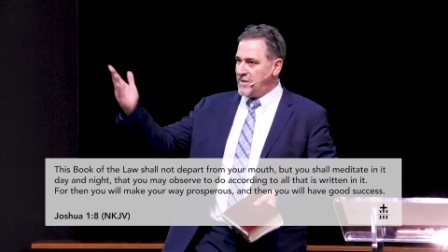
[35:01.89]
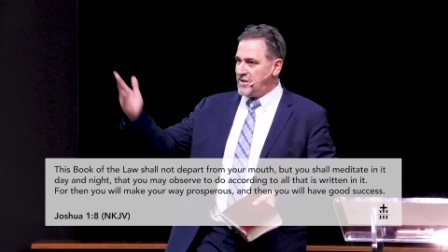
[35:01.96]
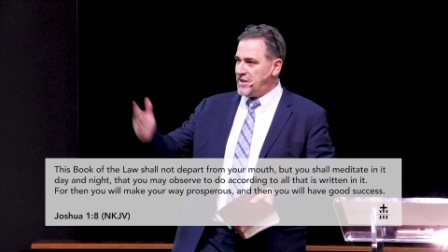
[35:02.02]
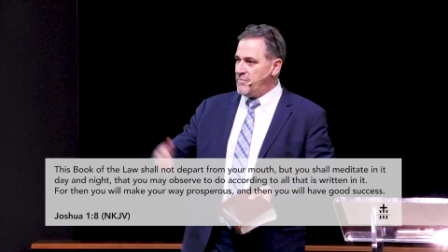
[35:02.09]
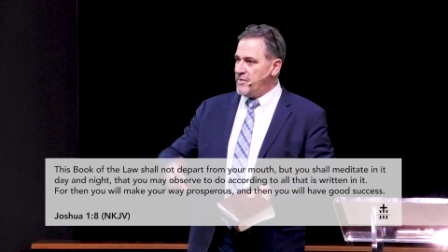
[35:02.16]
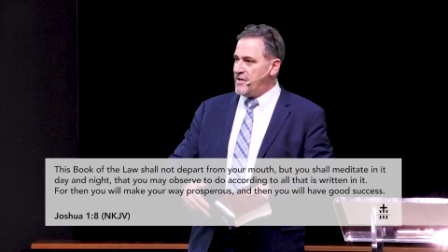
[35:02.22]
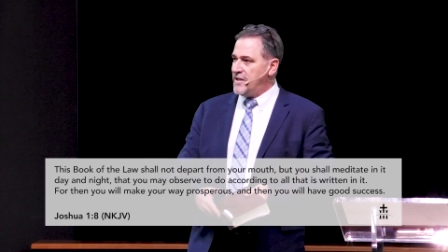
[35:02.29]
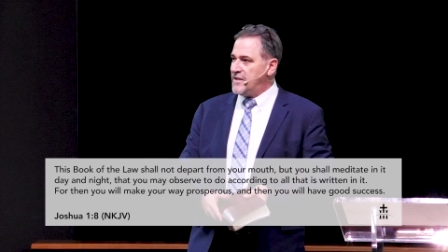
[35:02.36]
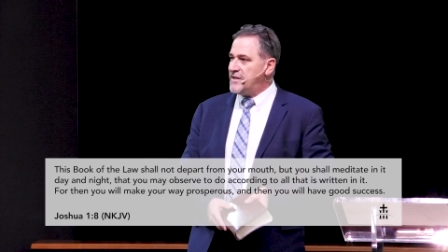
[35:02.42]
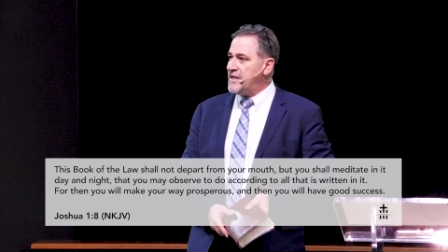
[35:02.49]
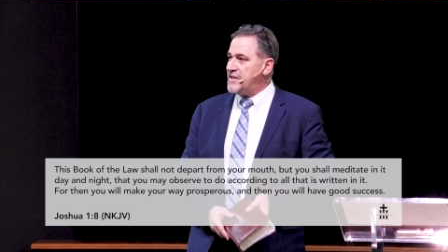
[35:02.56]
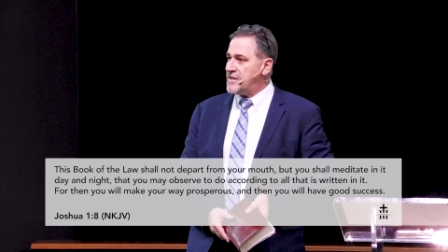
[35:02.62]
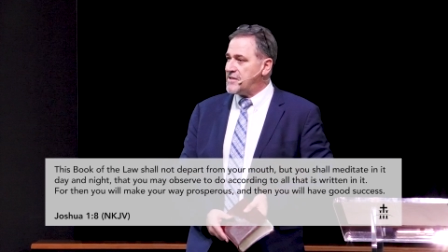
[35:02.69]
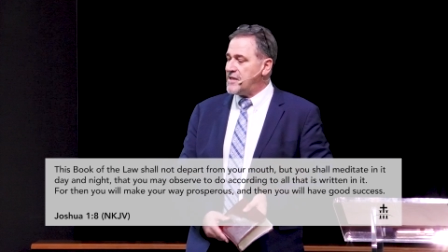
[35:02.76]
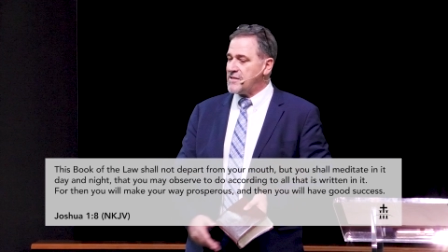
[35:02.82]
Timothy
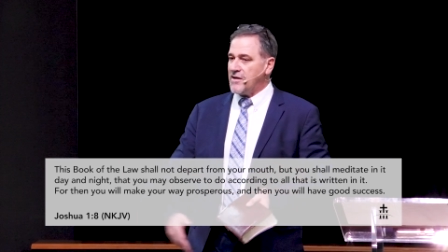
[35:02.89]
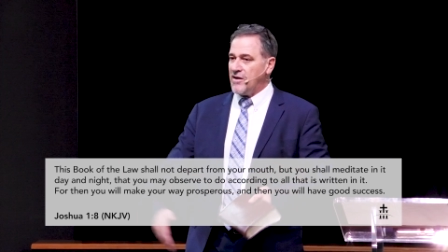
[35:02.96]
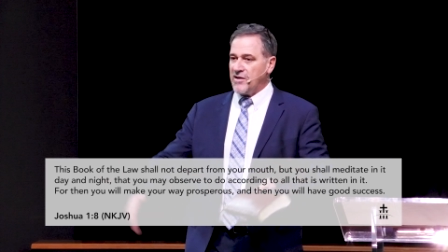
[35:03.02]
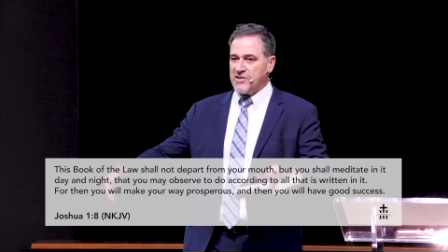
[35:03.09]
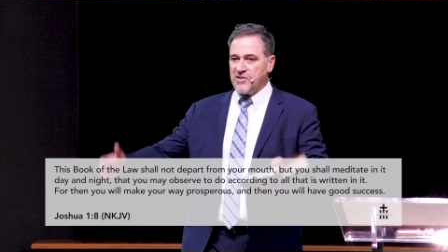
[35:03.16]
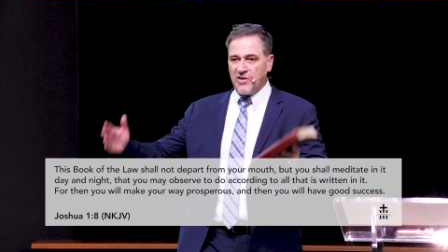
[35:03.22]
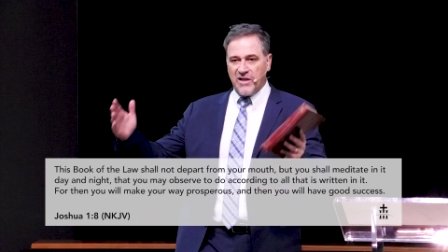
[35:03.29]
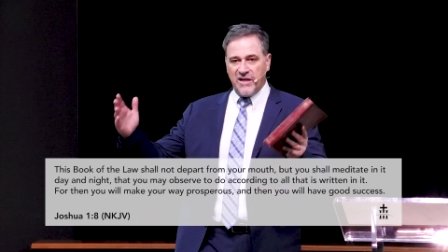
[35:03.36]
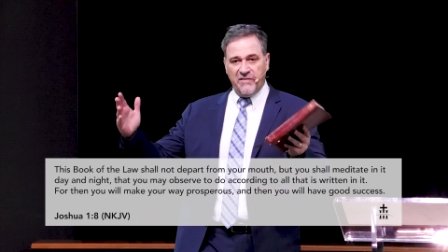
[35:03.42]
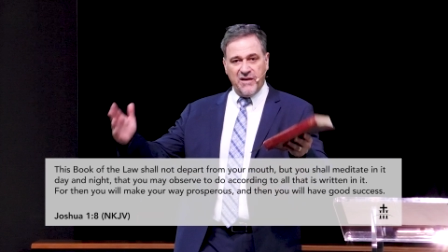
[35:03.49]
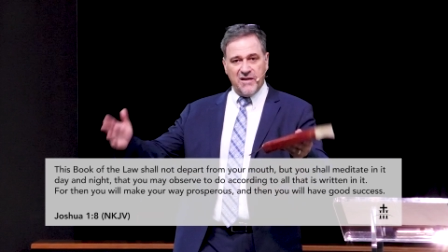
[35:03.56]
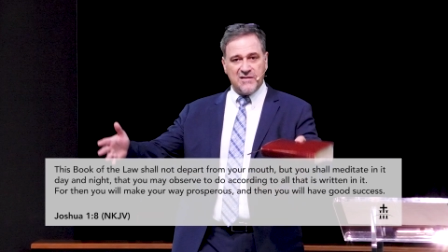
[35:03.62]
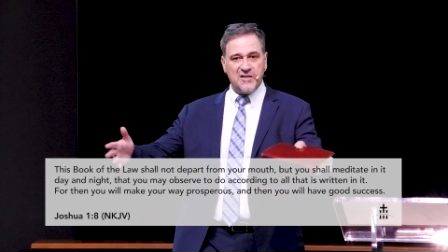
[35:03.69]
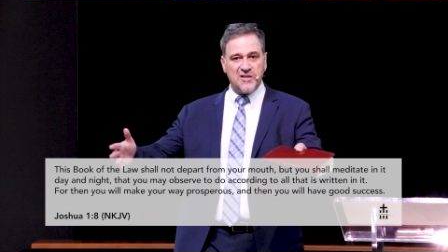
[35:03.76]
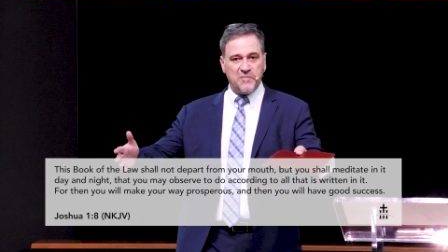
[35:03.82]
teaches us God has not given
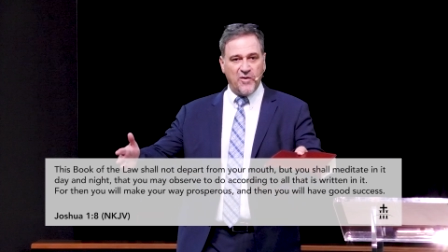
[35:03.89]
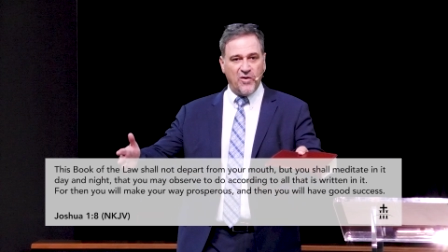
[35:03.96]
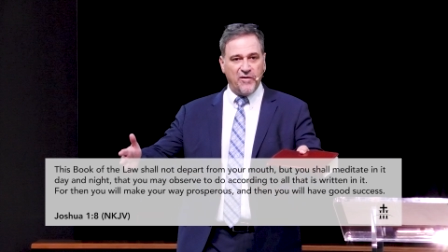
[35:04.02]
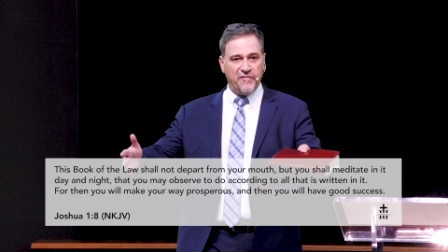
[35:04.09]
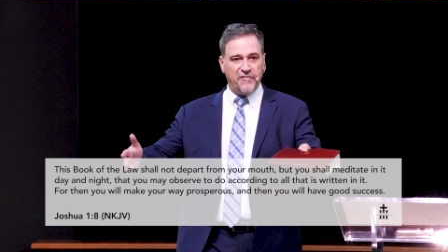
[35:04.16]
us a spirit of